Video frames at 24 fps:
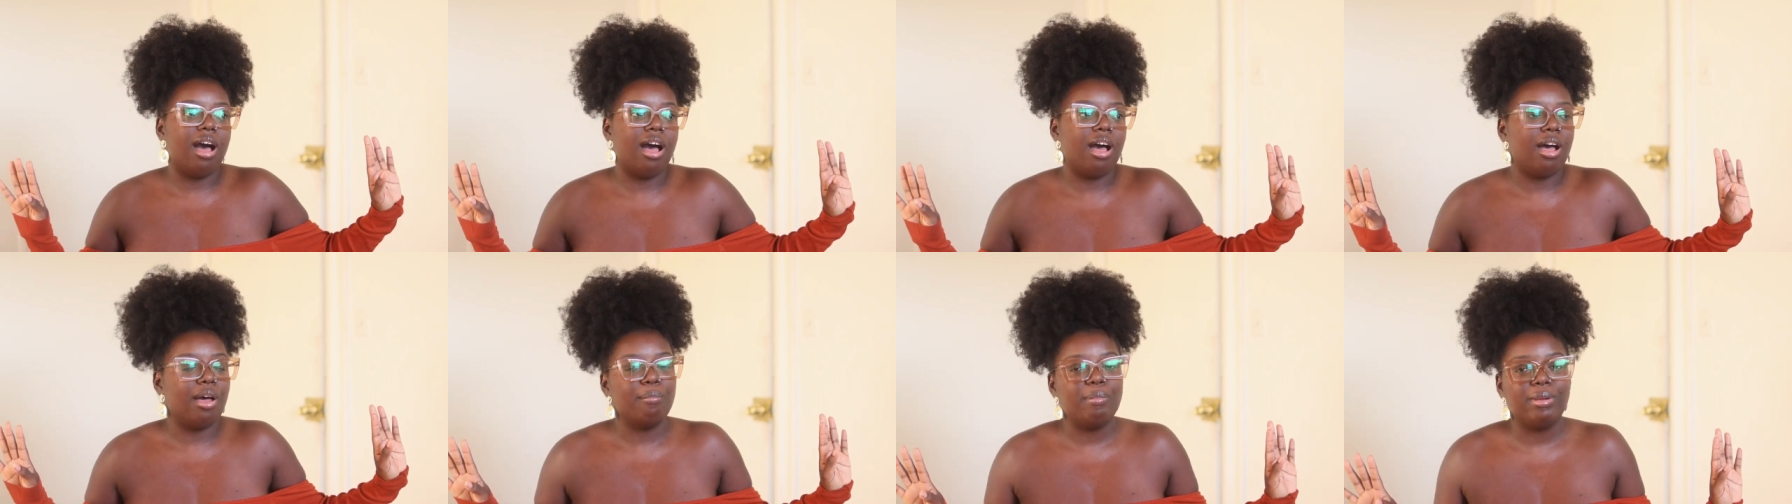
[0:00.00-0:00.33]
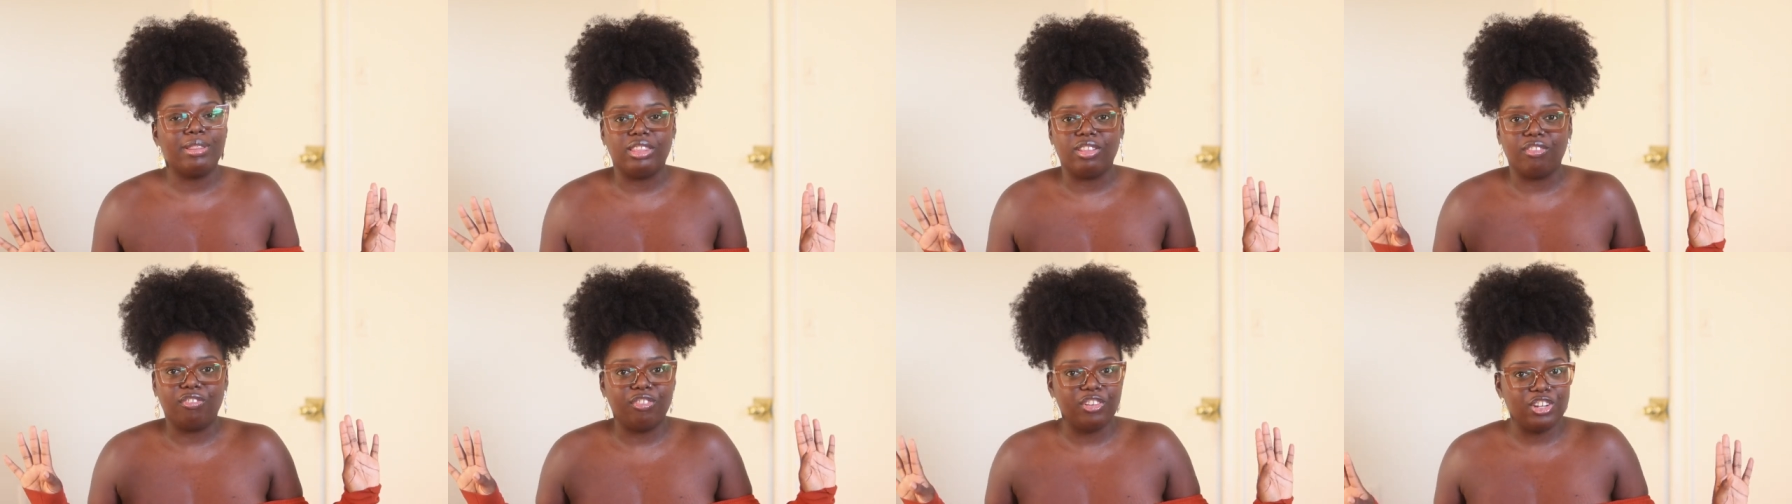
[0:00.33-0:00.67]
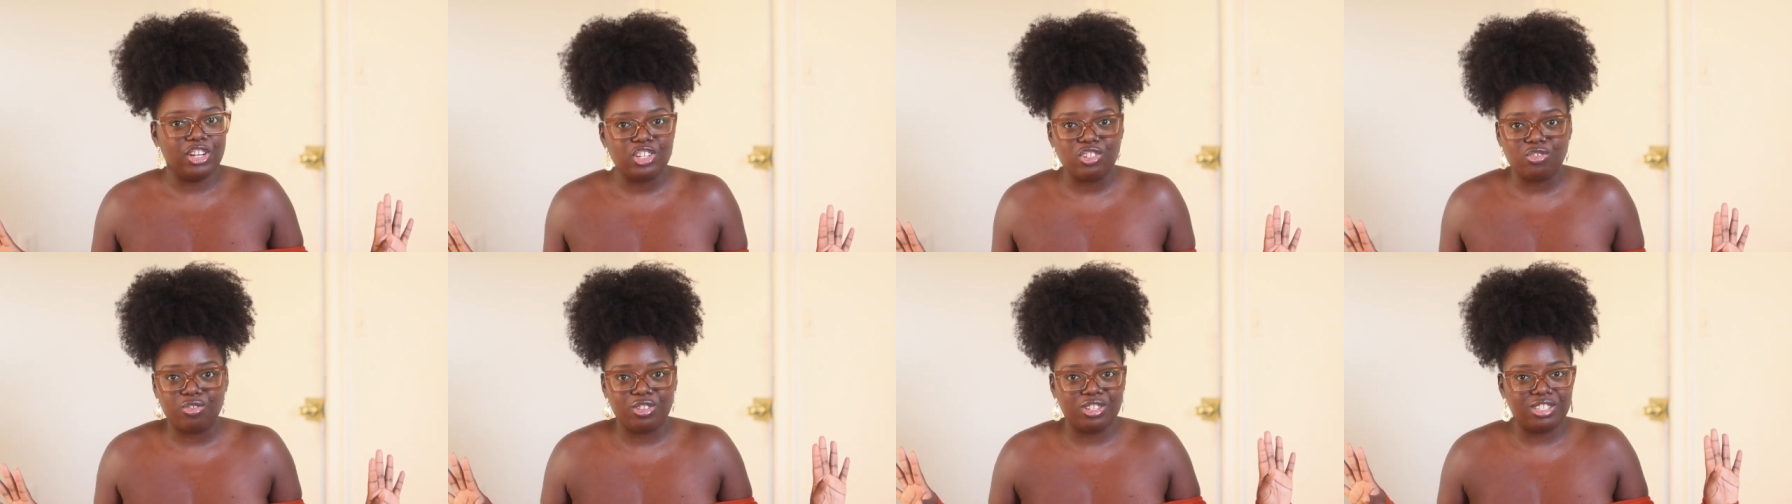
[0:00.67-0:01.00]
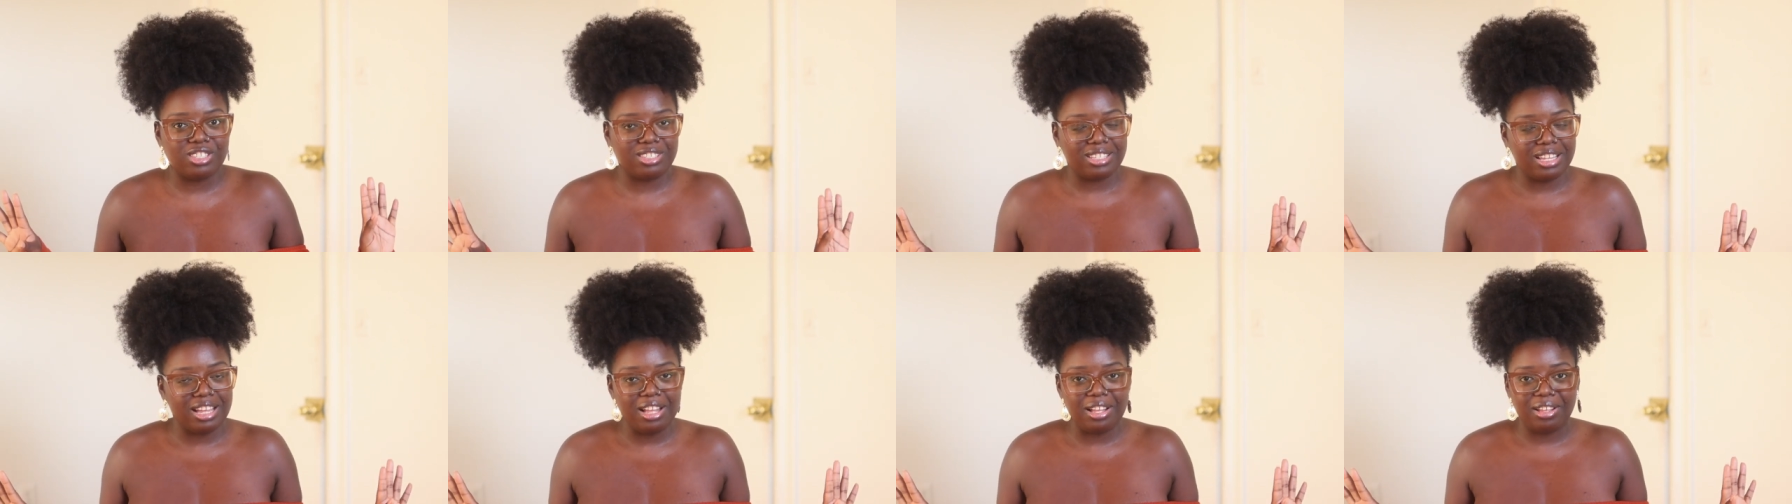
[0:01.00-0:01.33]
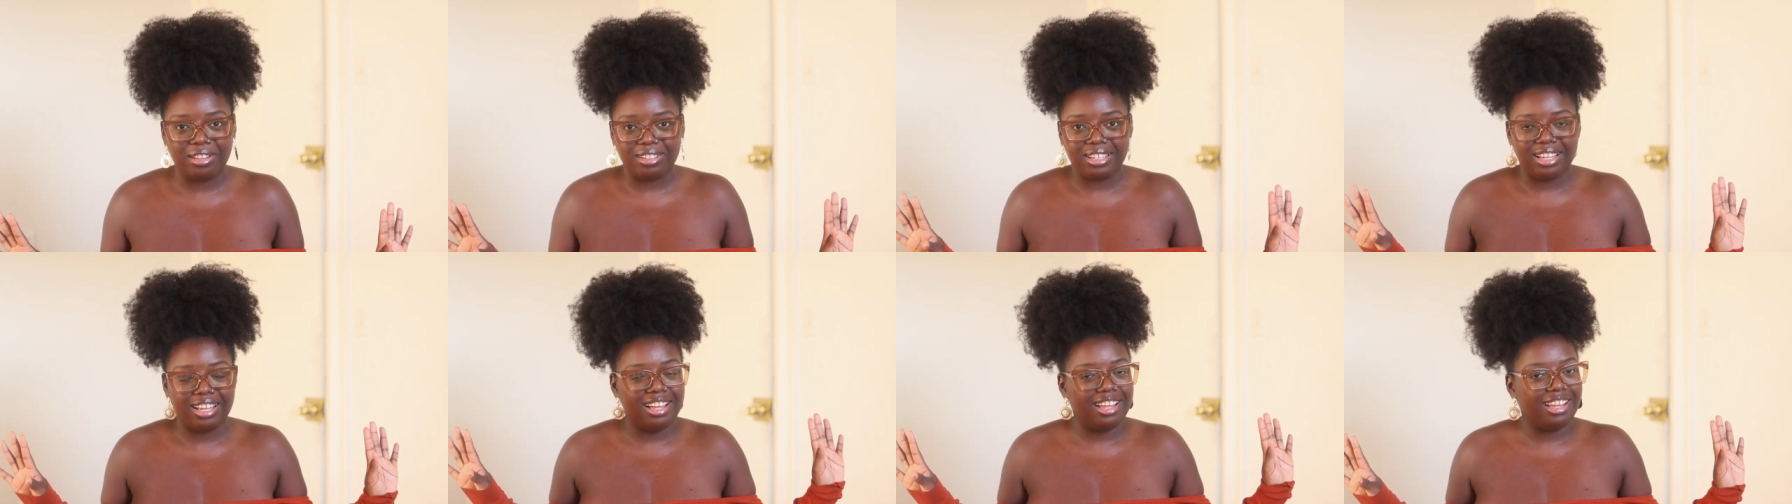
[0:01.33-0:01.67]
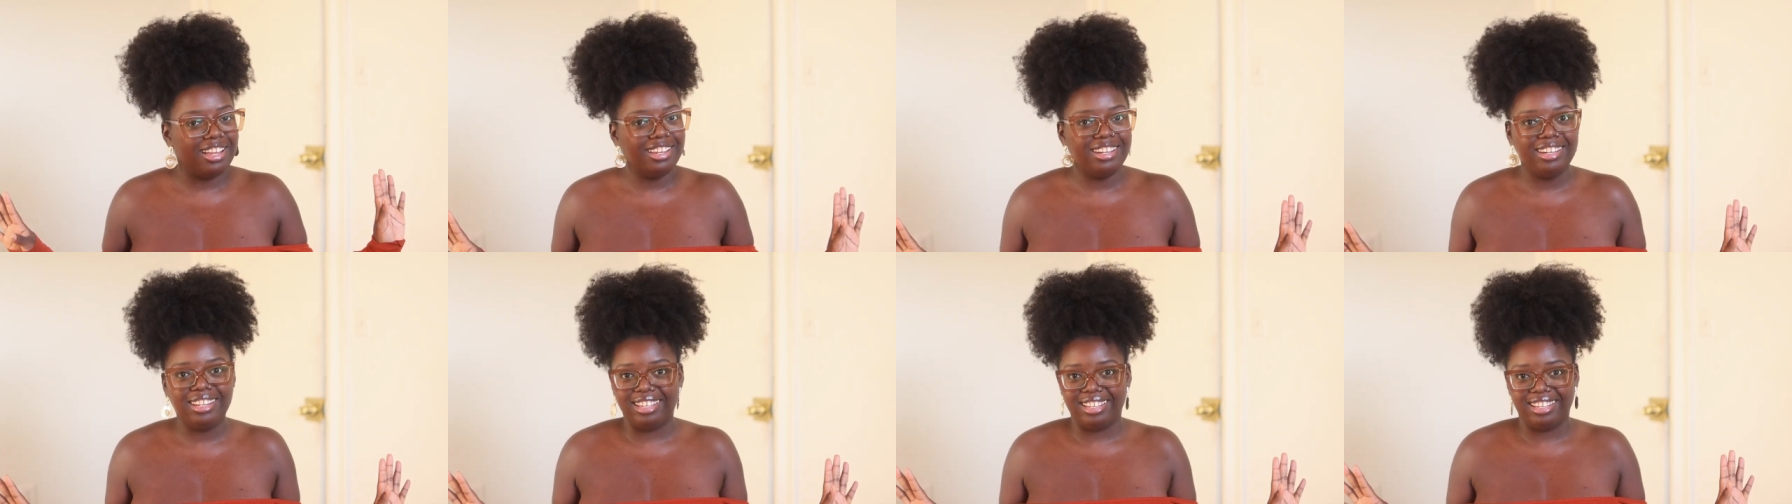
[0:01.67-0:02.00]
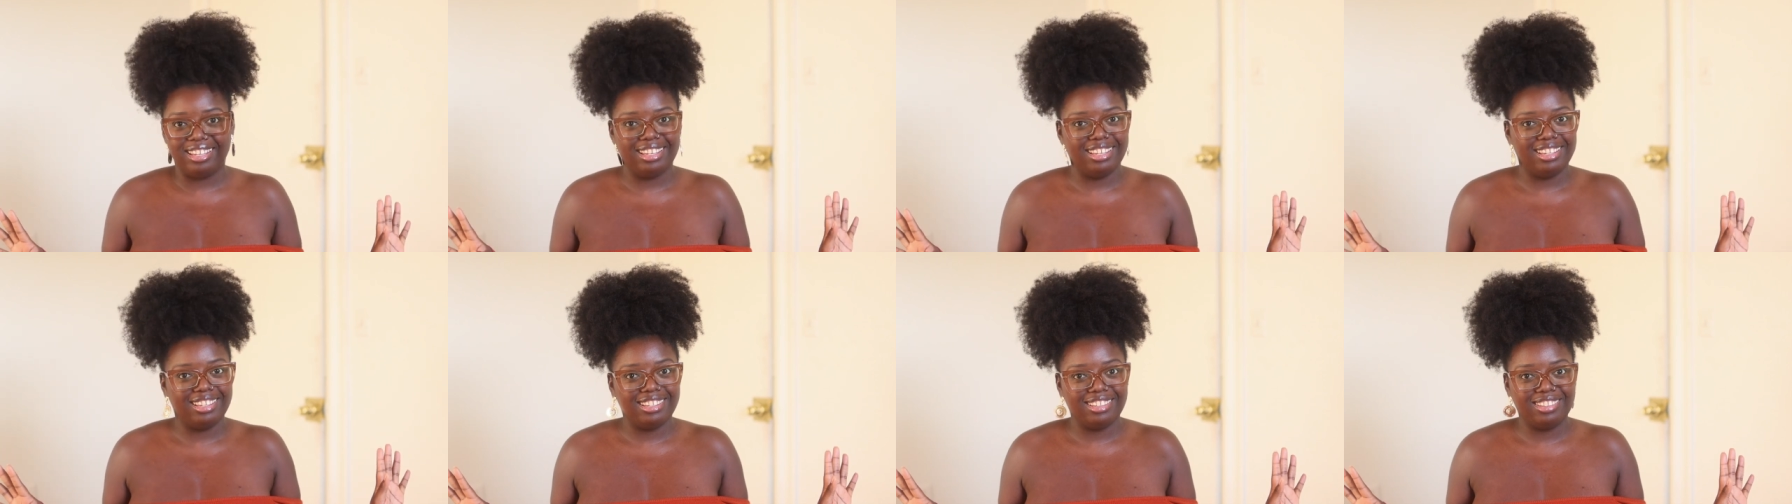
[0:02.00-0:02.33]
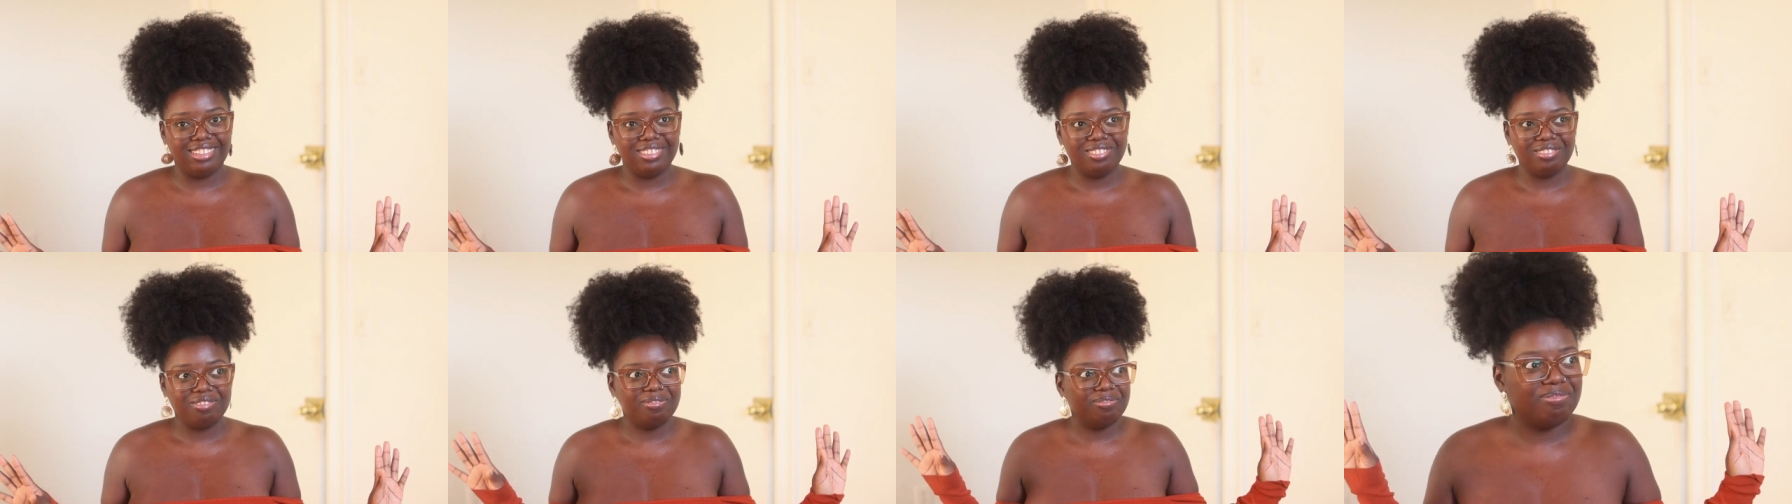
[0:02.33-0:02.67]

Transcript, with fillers: But the finished result, honey,